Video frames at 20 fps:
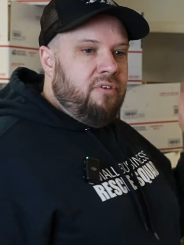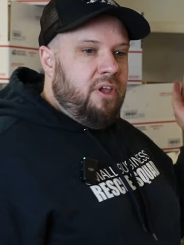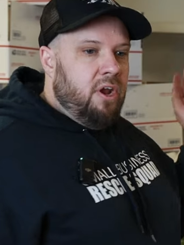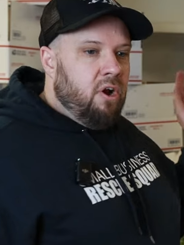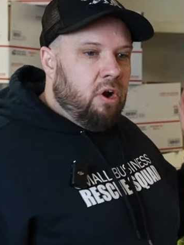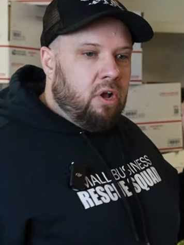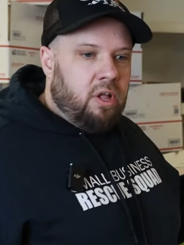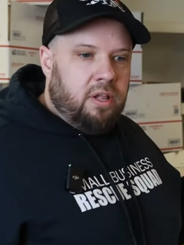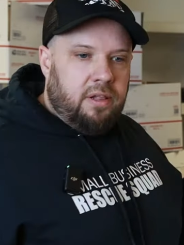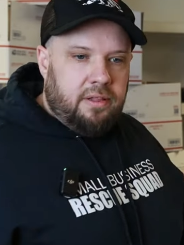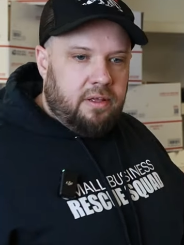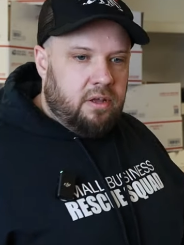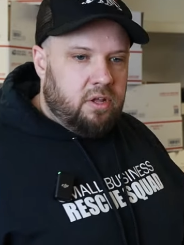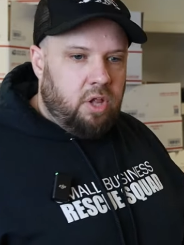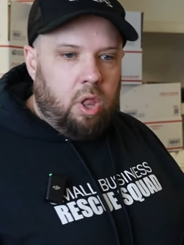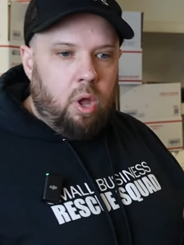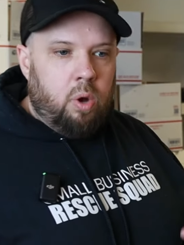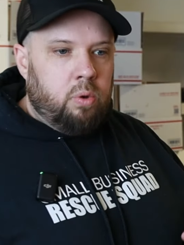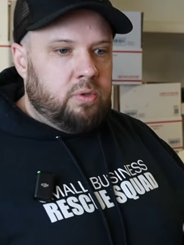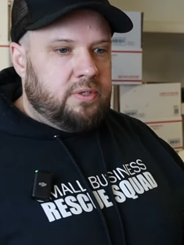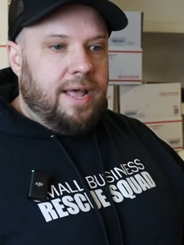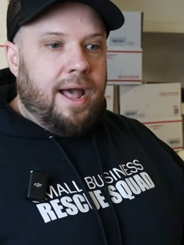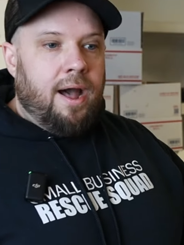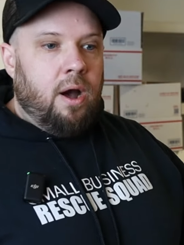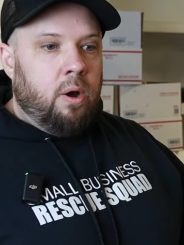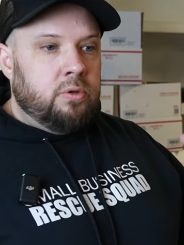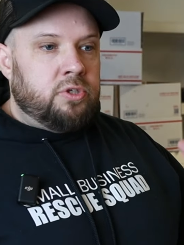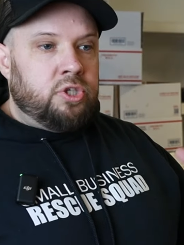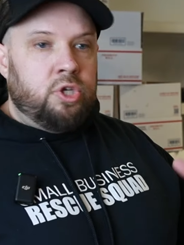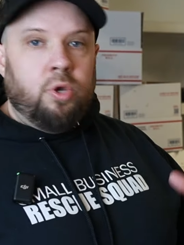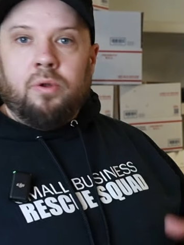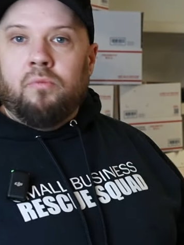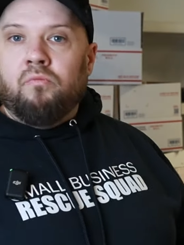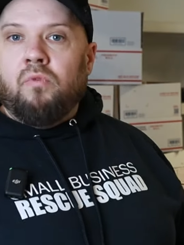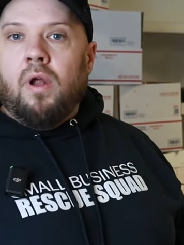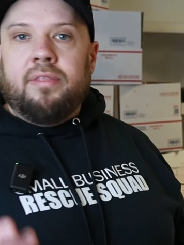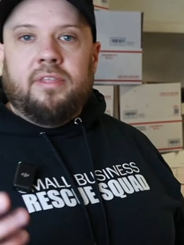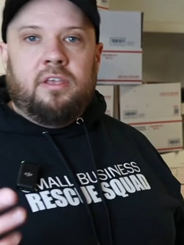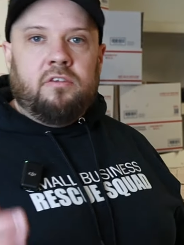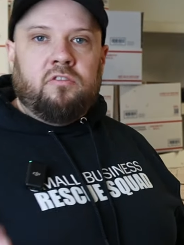of year cl- closeouts, you can
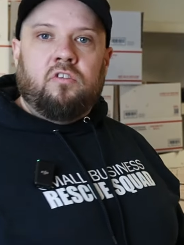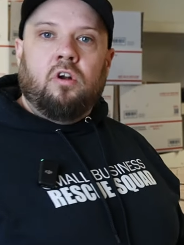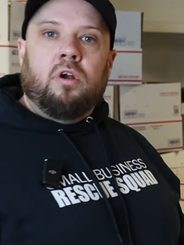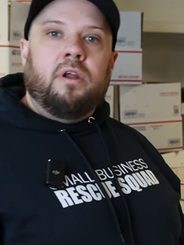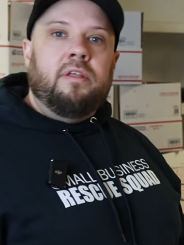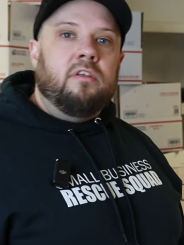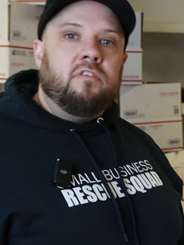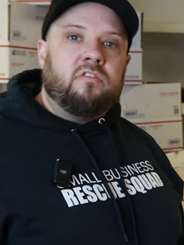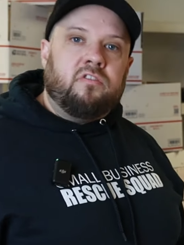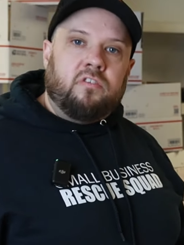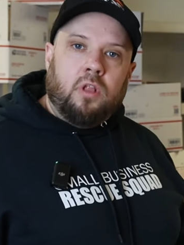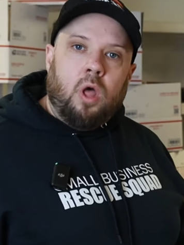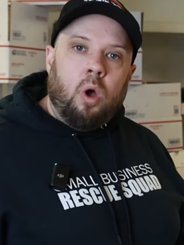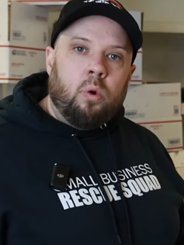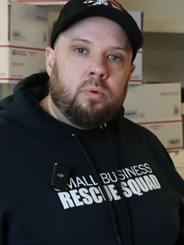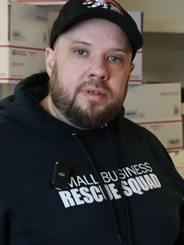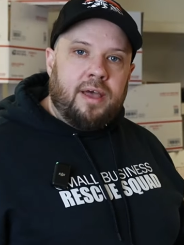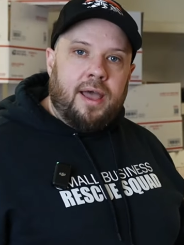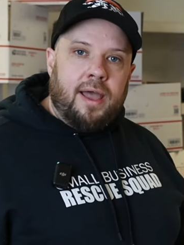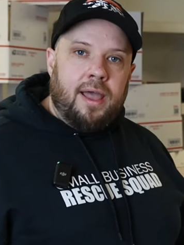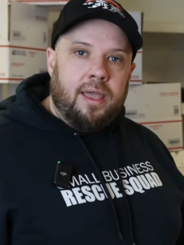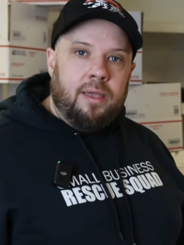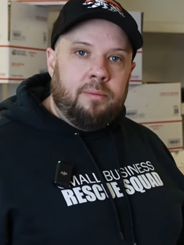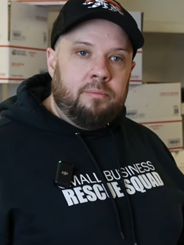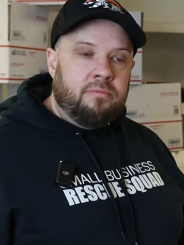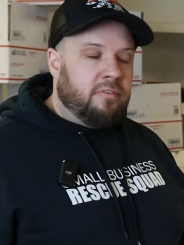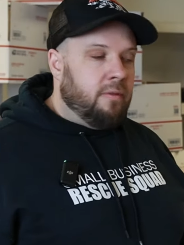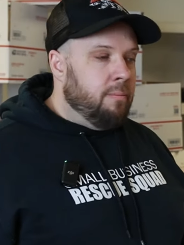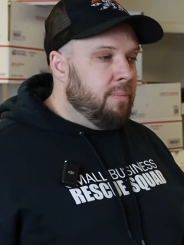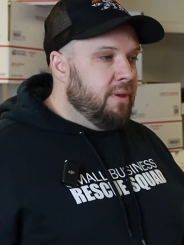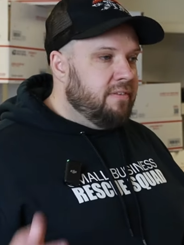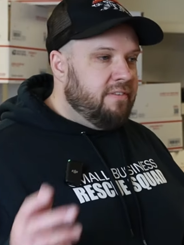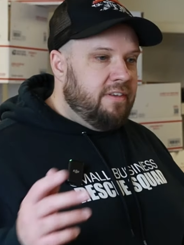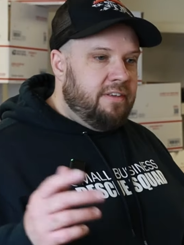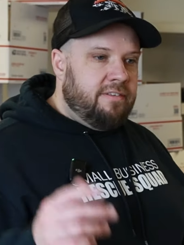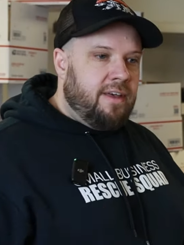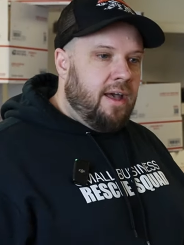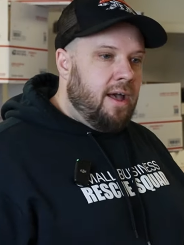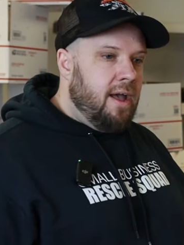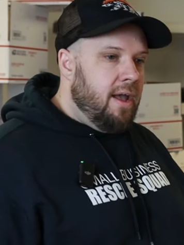run these during the slow times, the
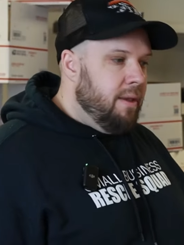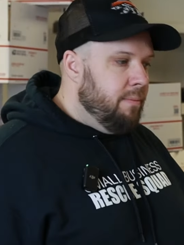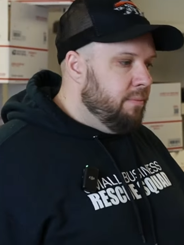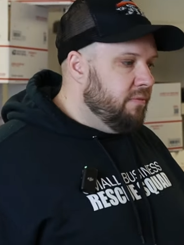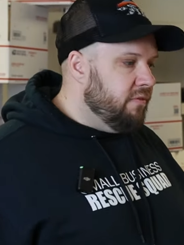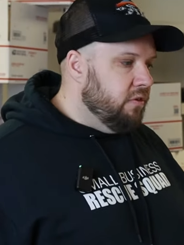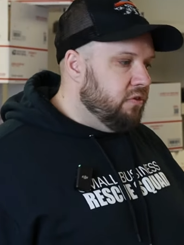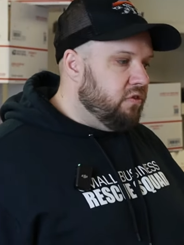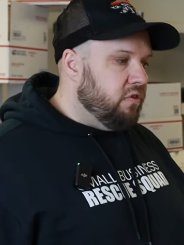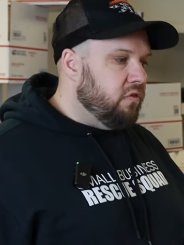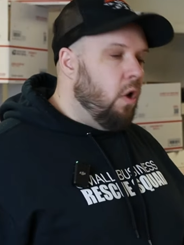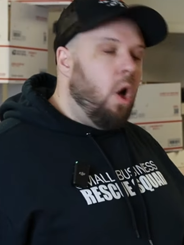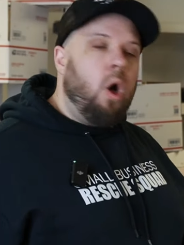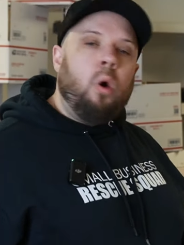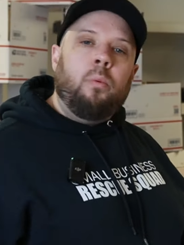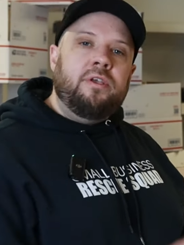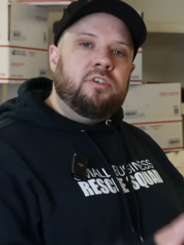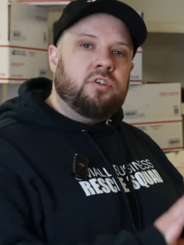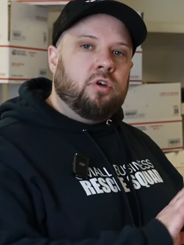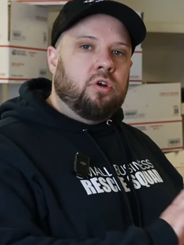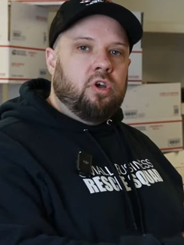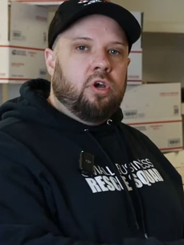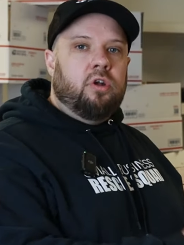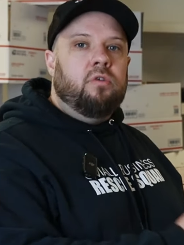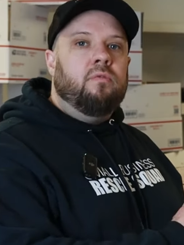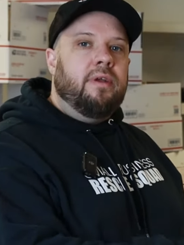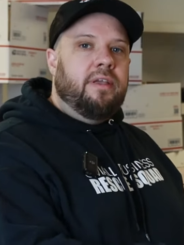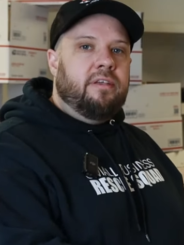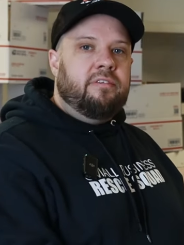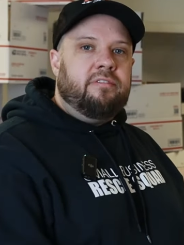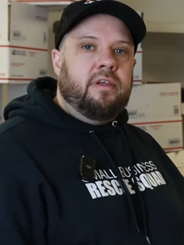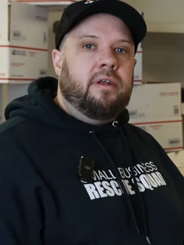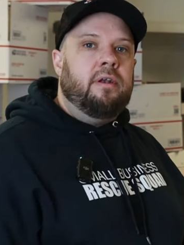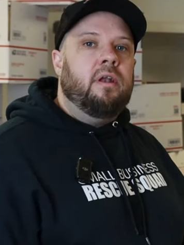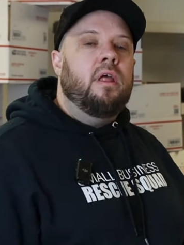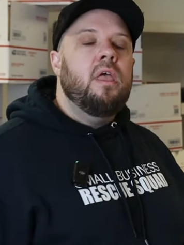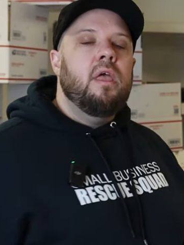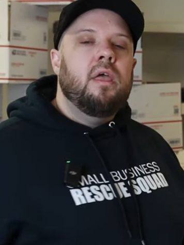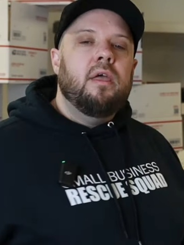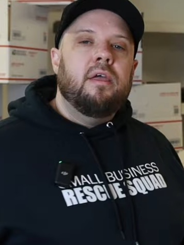busy times. There's just always a good reason